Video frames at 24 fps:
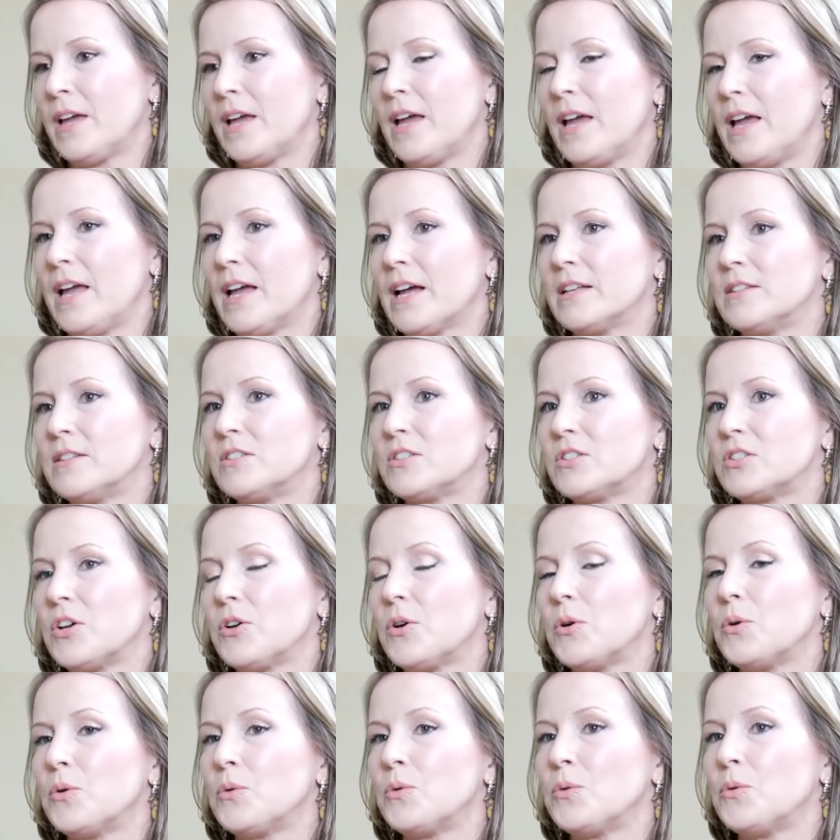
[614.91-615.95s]
And
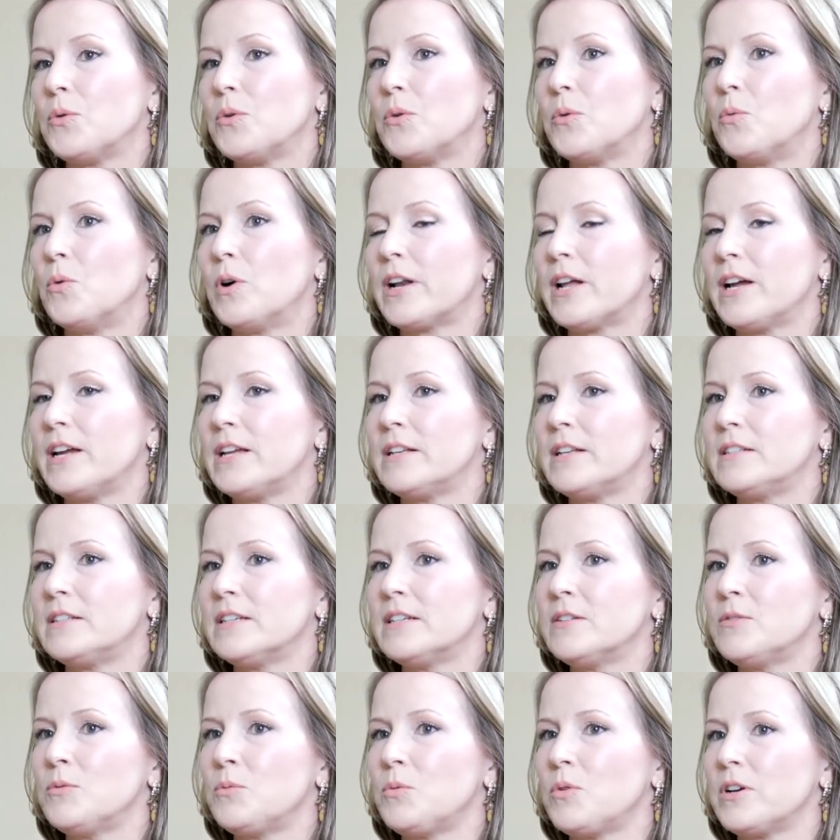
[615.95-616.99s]
so what I
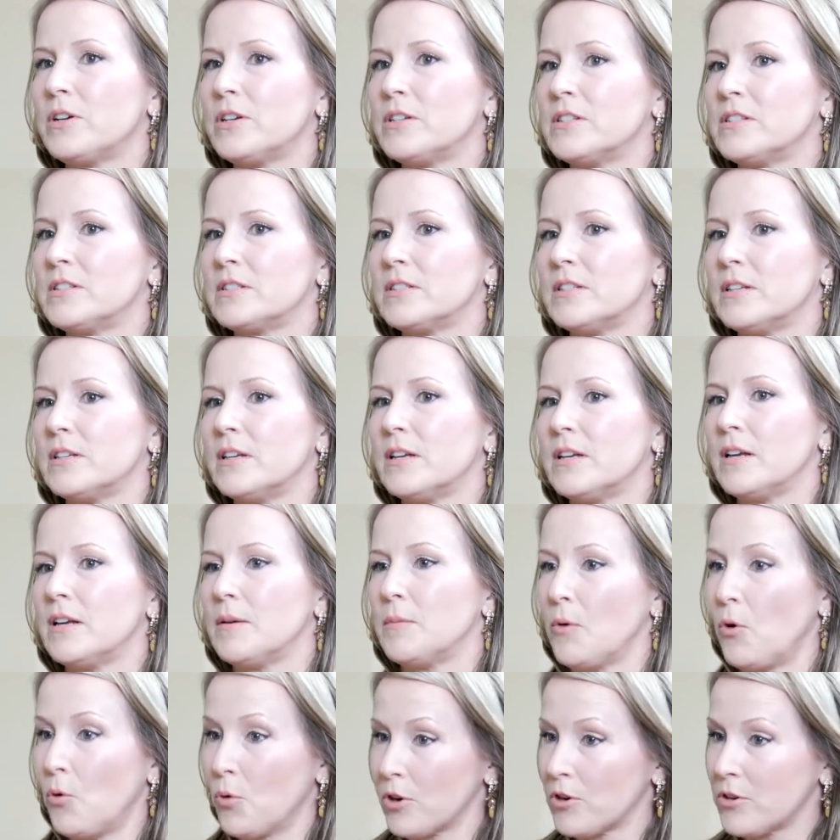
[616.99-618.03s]
did was
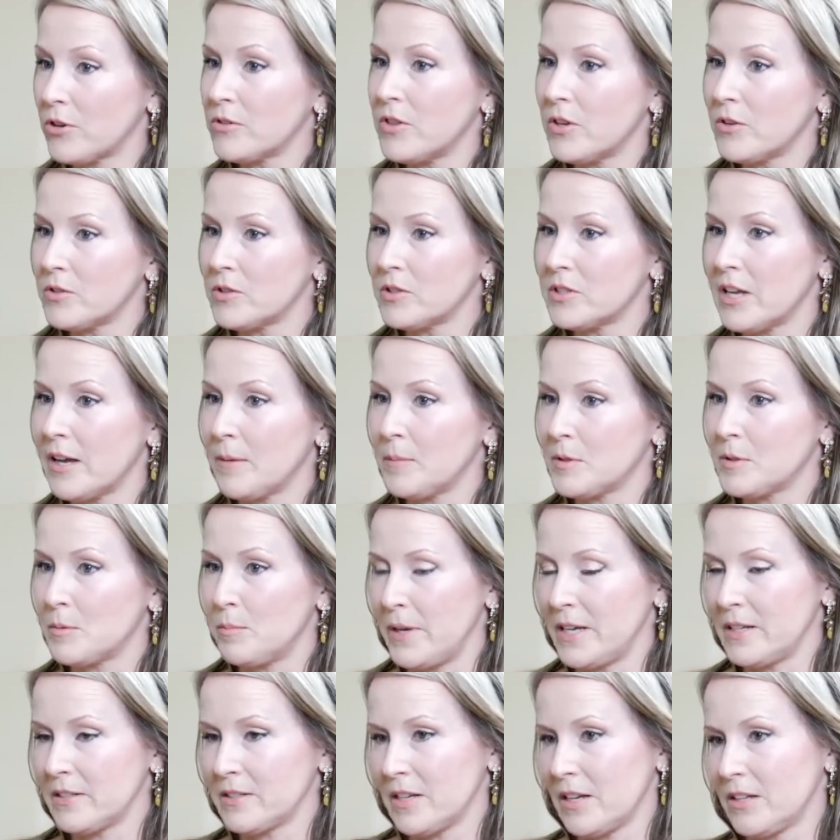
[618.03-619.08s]
ordered those steps
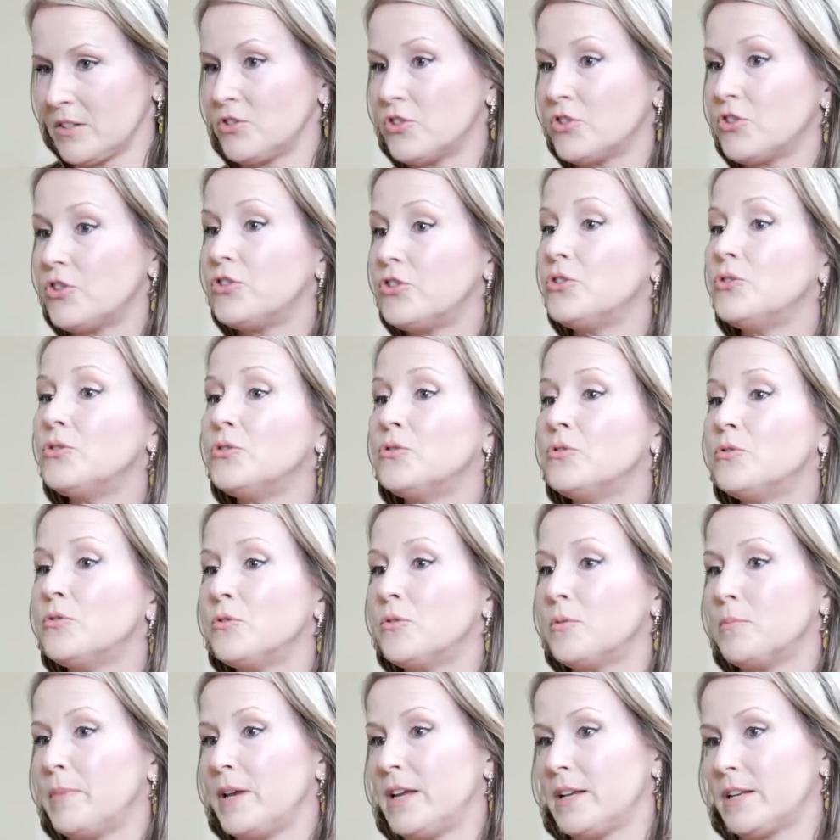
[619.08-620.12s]
based on two
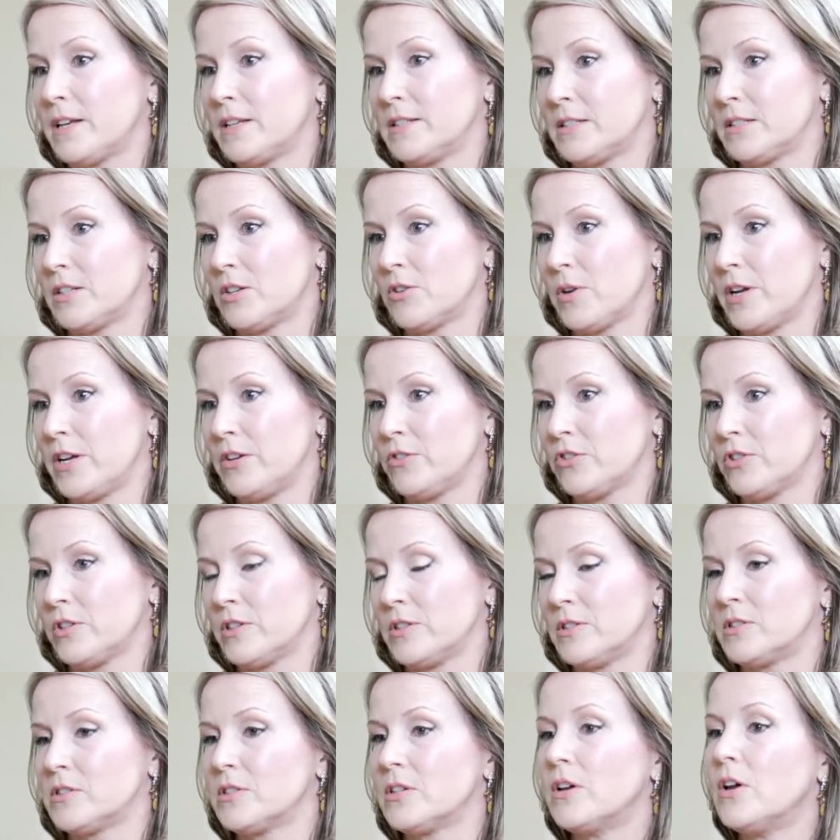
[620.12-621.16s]
main
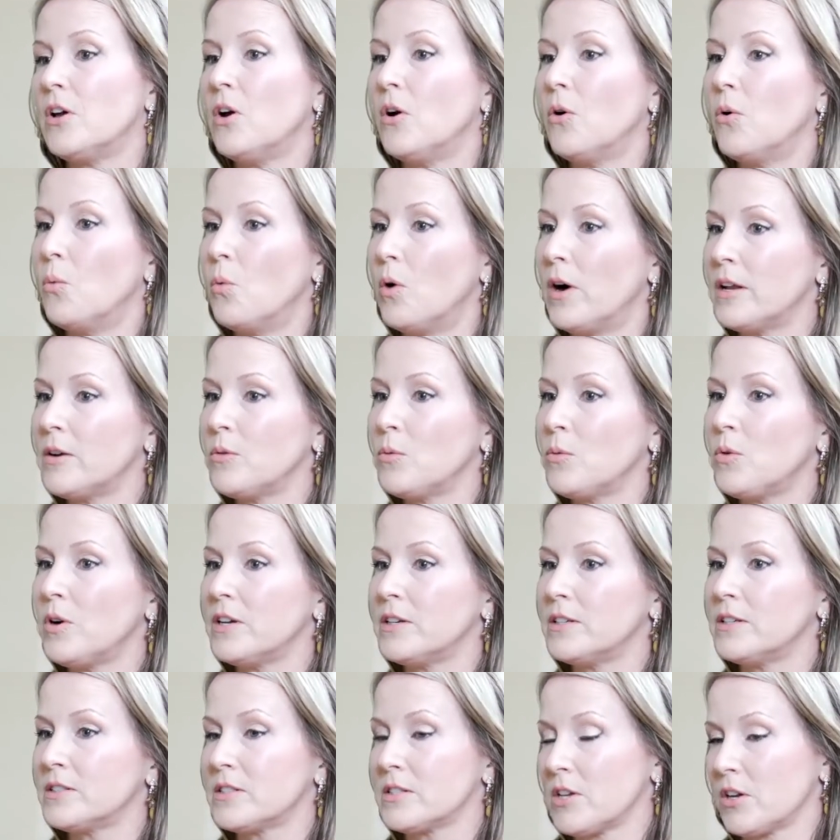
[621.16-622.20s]
considerations. One
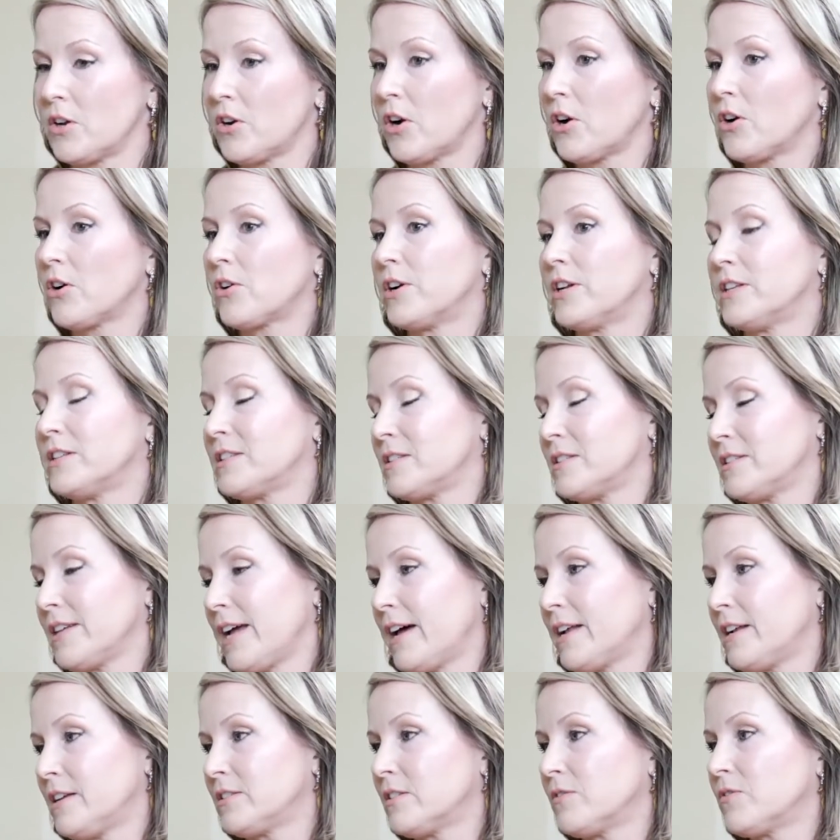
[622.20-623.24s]
was the current
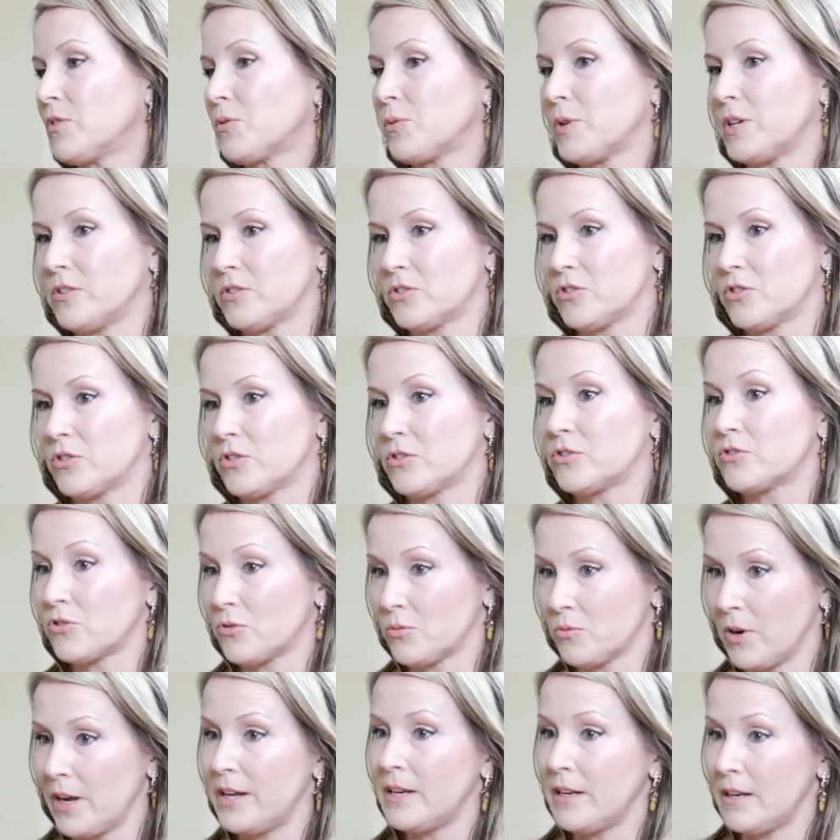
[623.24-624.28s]
status of the research
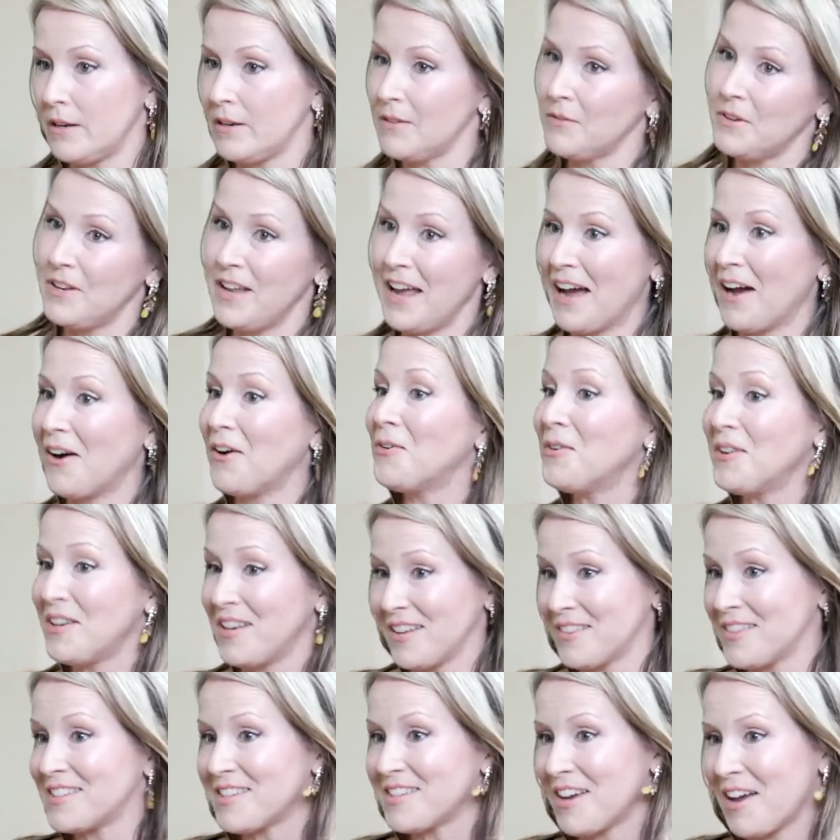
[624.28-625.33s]
right now, and
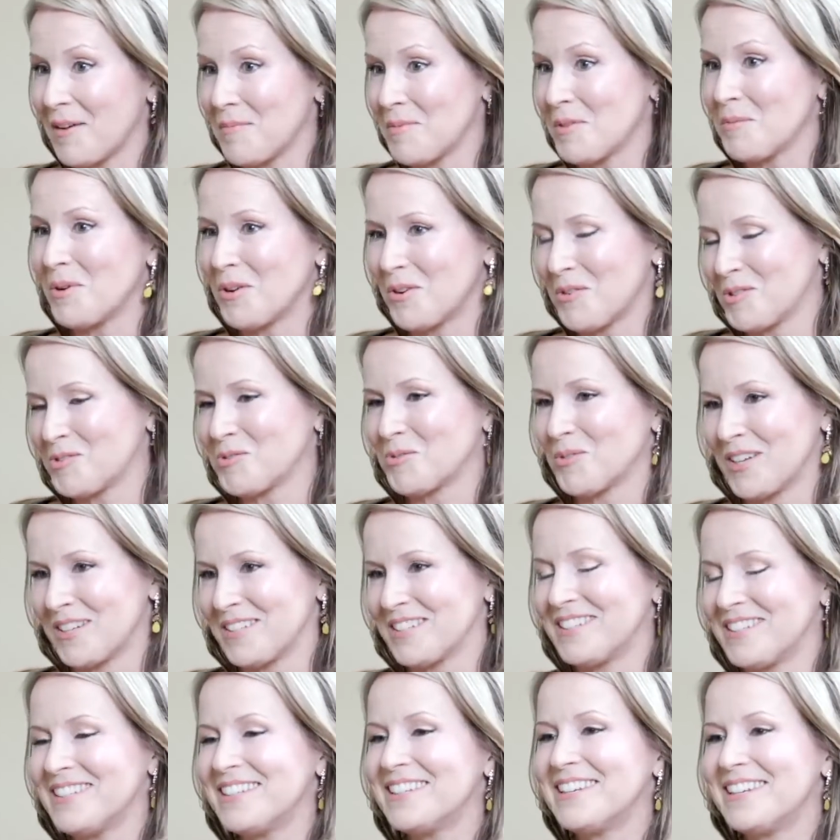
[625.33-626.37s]
at the time the book was
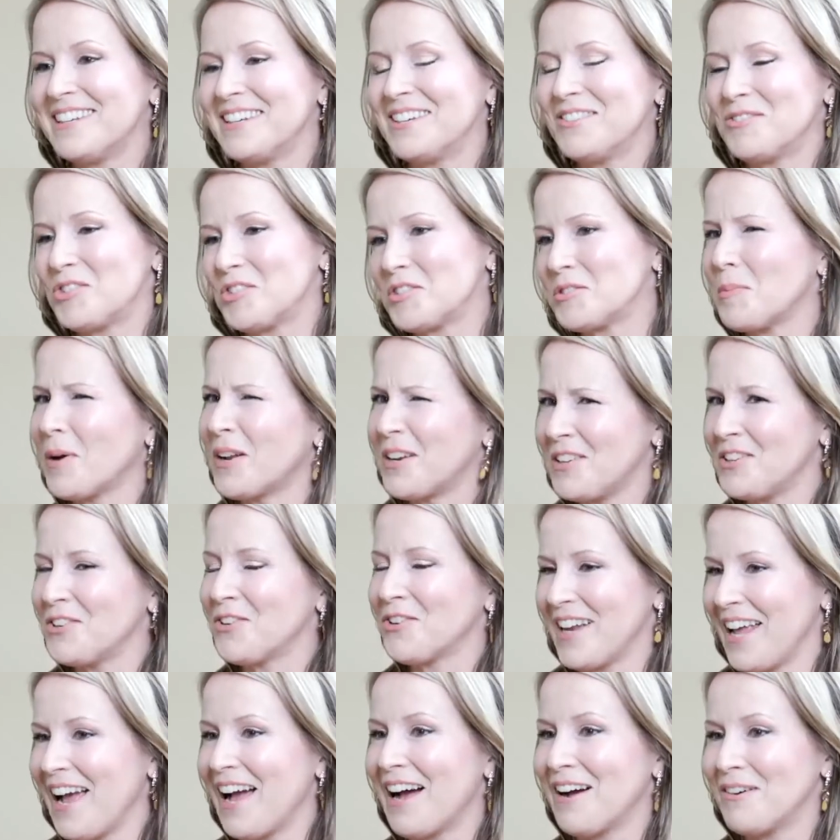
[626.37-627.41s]
written, just about a year
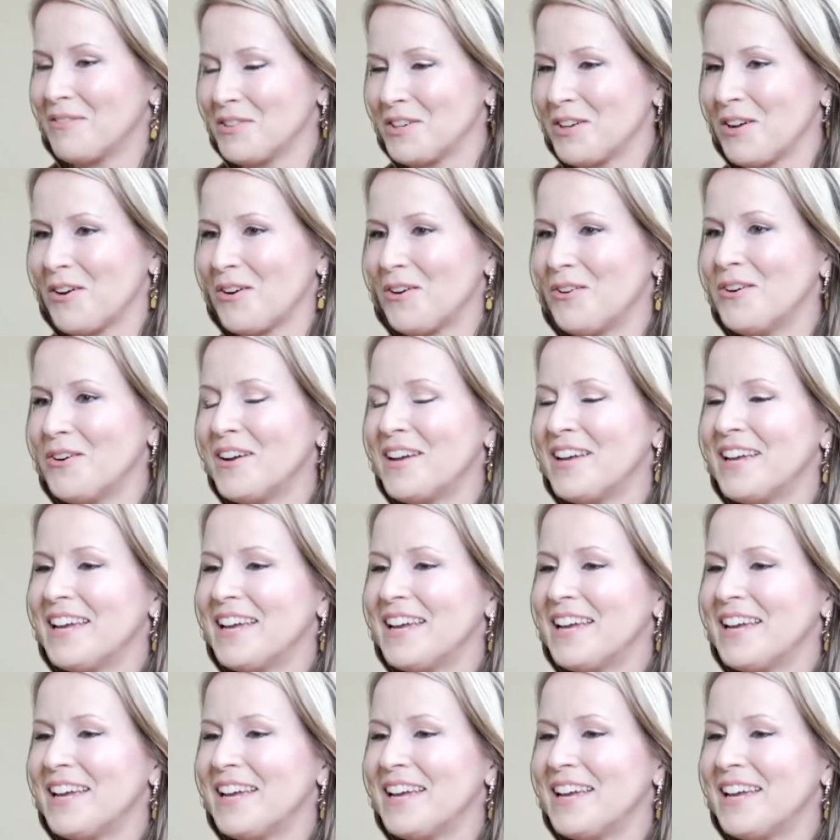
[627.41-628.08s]
and a half ago.